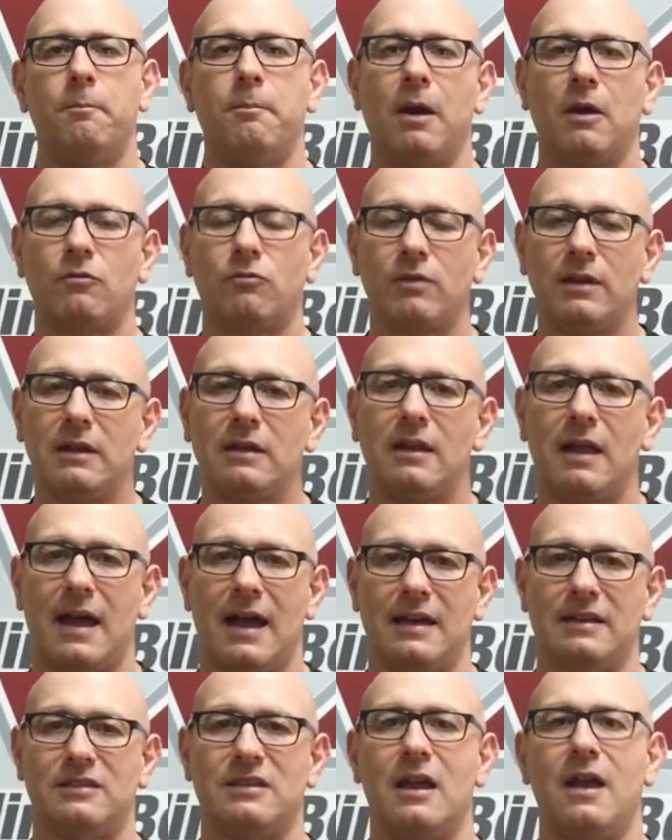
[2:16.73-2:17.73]
But
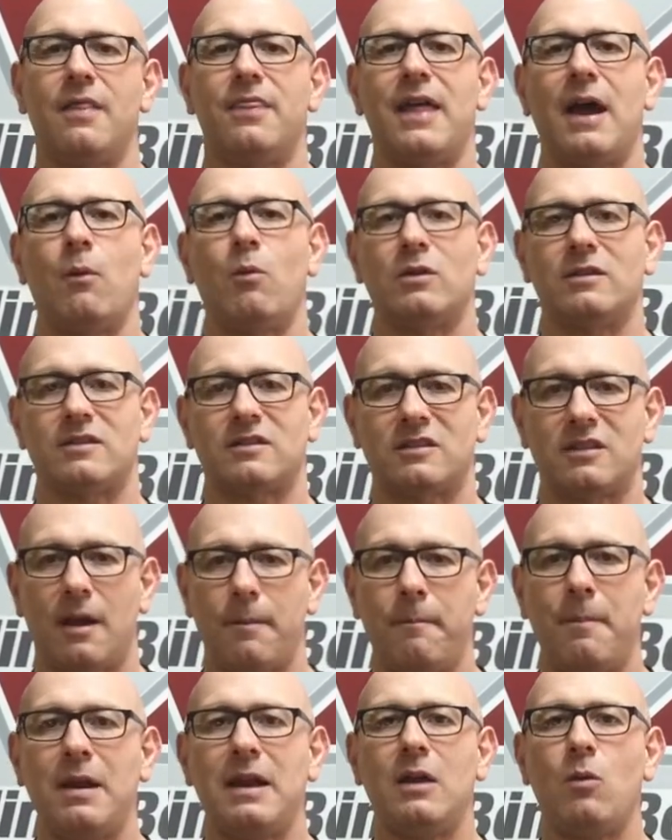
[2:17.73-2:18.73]
realize that when
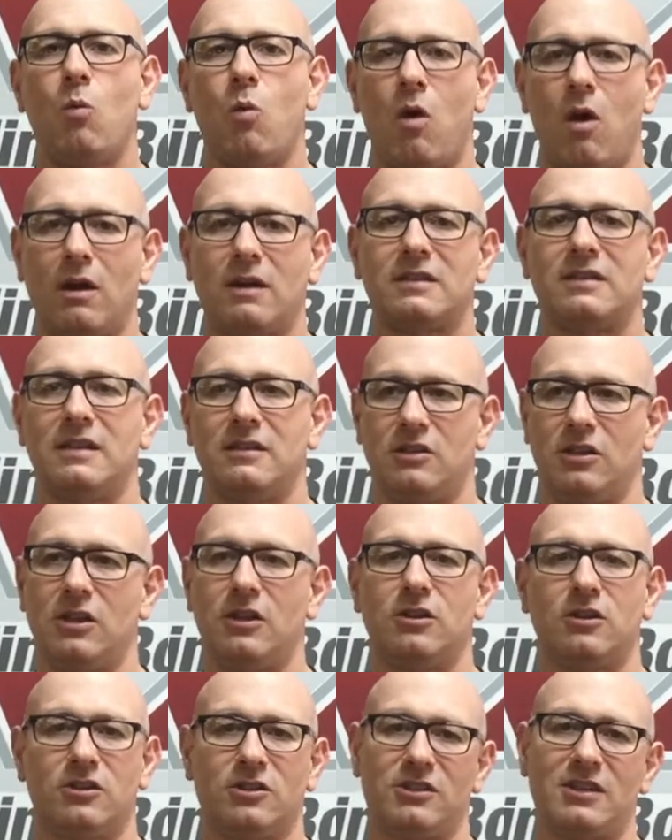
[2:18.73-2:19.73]
somebody walks
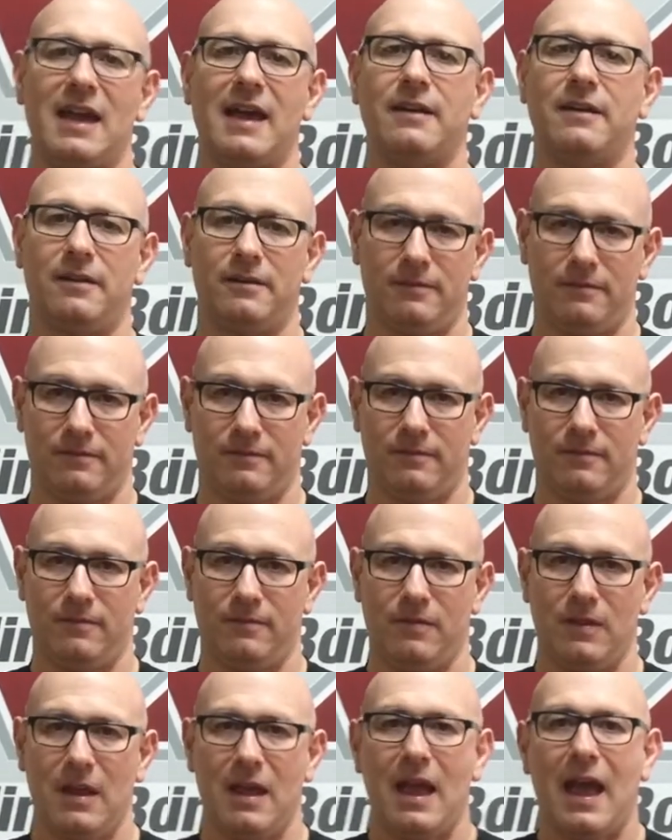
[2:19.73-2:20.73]
into your center
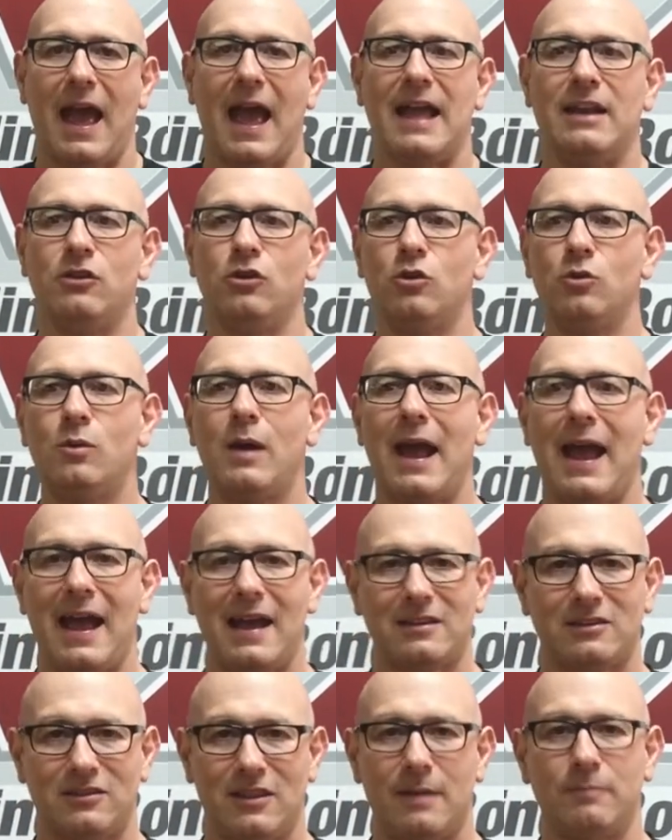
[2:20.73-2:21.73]
and you
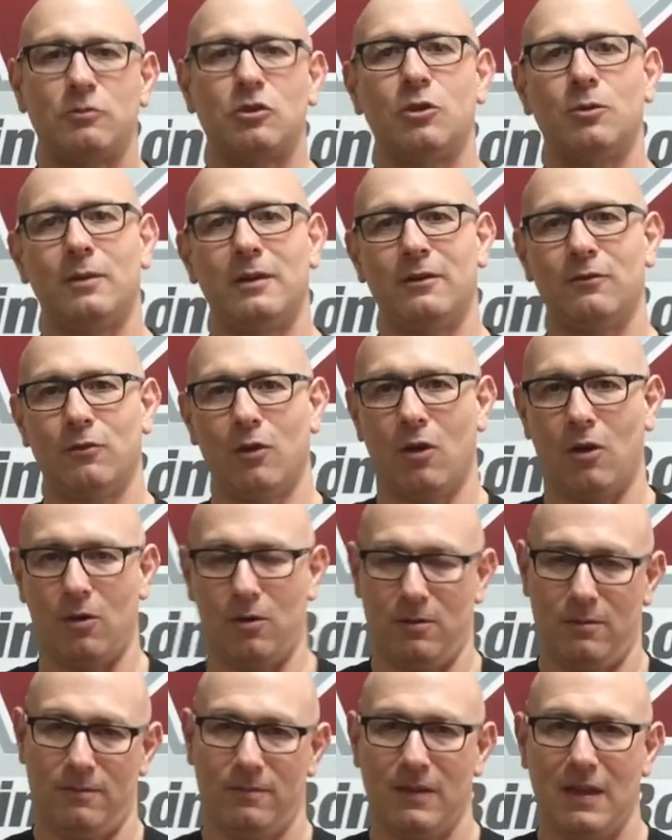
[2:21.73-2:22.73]
ask them to
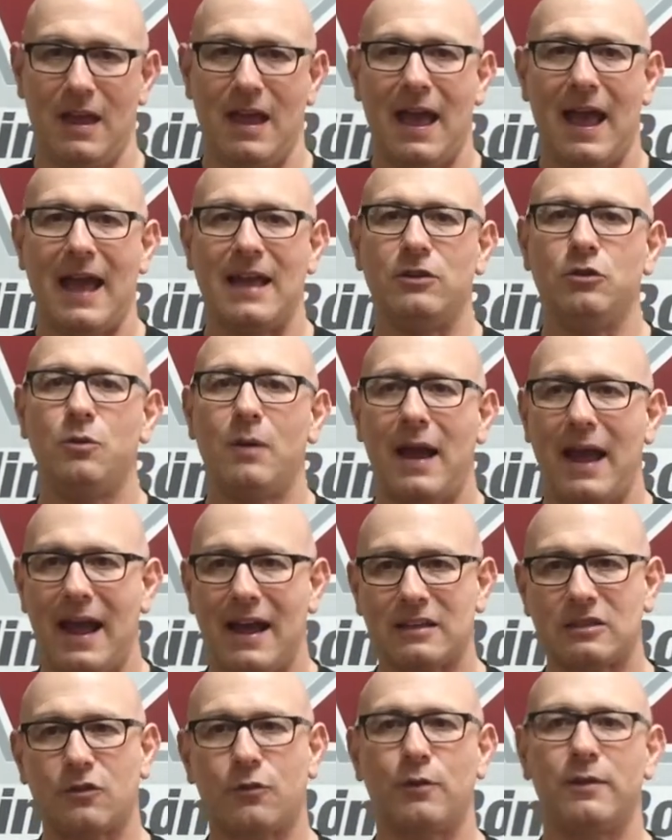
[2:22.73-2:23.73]
enroll, and you
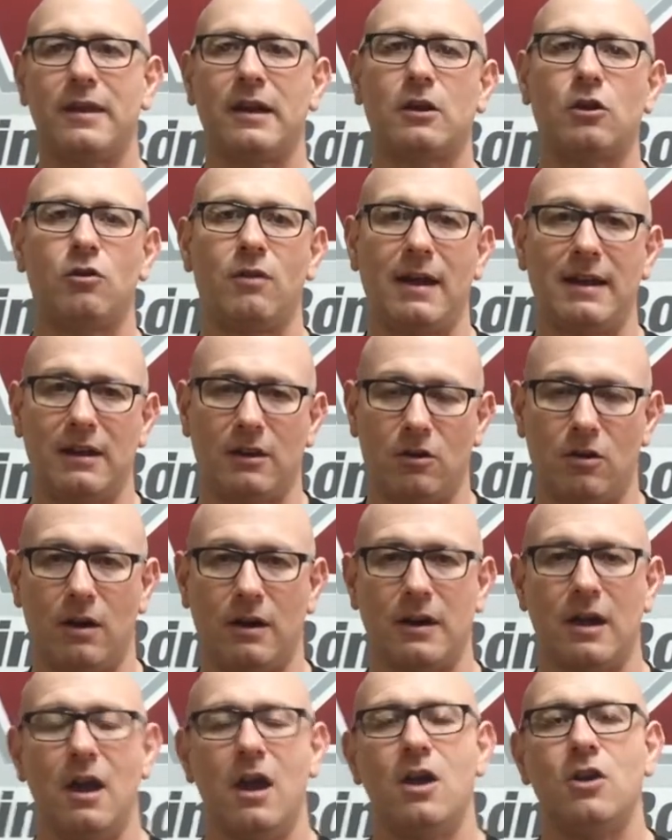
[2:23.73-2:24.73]
ask for their credit
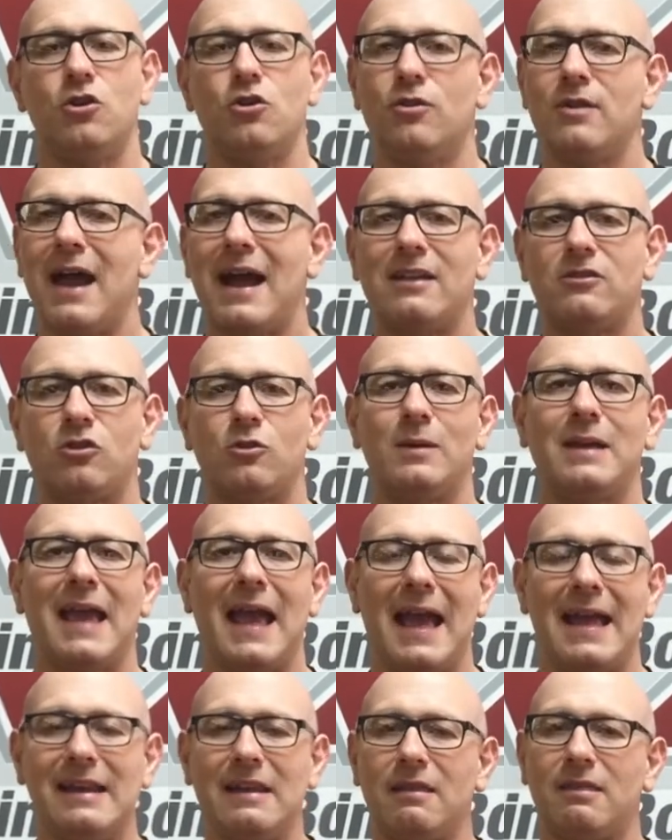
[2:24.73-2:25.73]
card, you're not
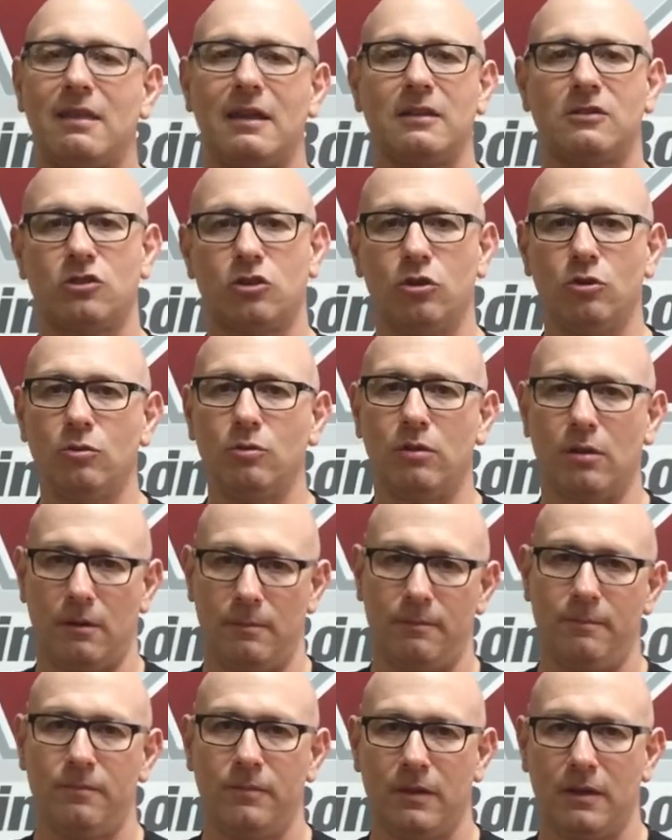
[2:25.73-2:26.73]
doing anything to
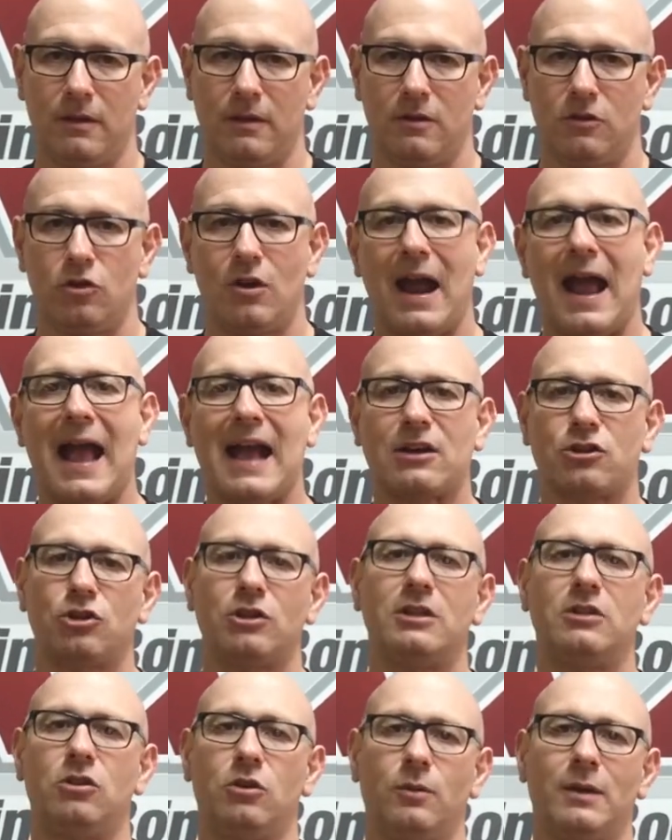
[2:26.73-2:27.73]
them, you're
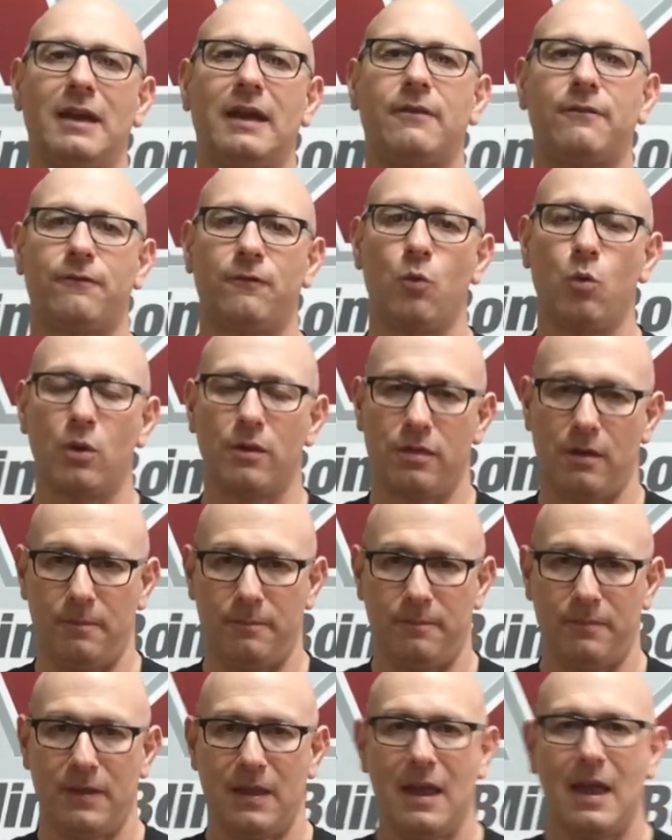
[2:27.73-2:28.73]
actually doing it for
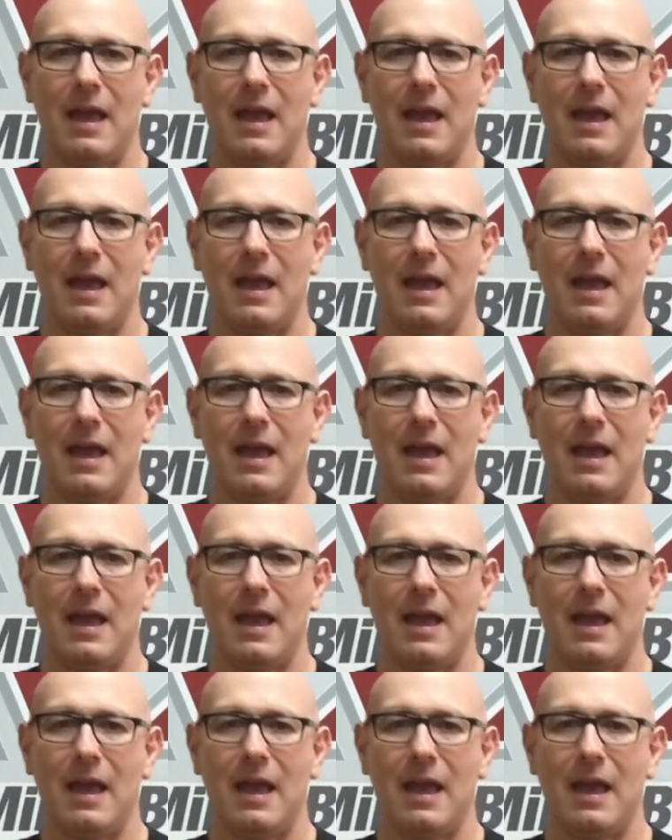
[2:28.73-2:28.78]
them.